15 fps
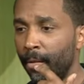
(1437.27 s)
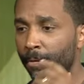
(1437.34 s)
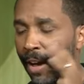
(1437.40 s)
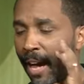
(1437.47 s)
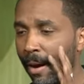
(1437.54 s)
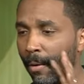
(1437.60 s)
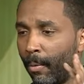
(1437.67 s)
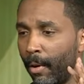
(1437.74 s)

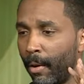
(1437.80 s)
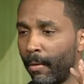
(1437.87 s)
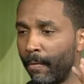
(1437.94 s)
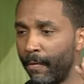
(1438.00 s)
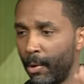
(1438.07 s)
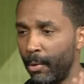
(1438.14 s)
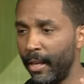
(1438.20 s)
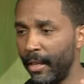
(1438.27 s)
five were
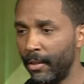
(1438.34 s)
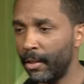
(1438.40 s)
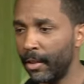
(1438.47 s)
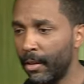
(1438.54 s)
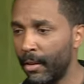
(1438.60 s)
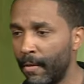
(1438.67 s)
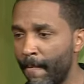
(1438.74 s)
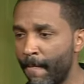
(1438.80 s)
foolish
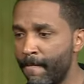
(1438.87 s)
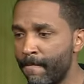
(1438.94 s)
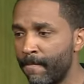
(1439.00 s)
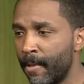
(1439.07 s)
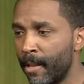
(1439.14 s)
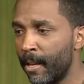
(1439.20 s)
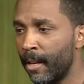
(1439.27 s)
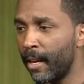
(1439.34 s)

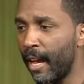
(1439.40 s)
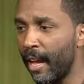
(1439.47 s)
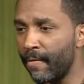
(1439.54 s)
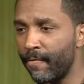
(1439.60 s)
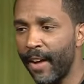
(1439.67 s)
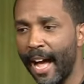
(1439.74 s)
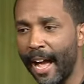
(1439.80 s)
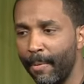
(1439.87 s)
and
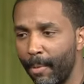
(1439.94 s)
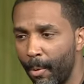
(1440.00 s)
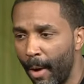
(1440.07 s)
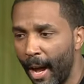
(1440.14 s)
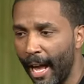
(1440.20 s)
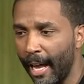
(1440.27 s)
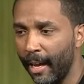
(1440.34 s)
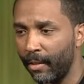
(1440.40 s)
five were
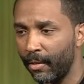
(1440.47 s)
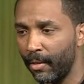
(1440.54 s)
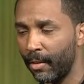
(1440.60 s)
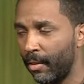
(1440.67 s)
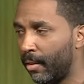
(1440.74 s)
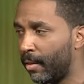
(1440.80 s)
wise.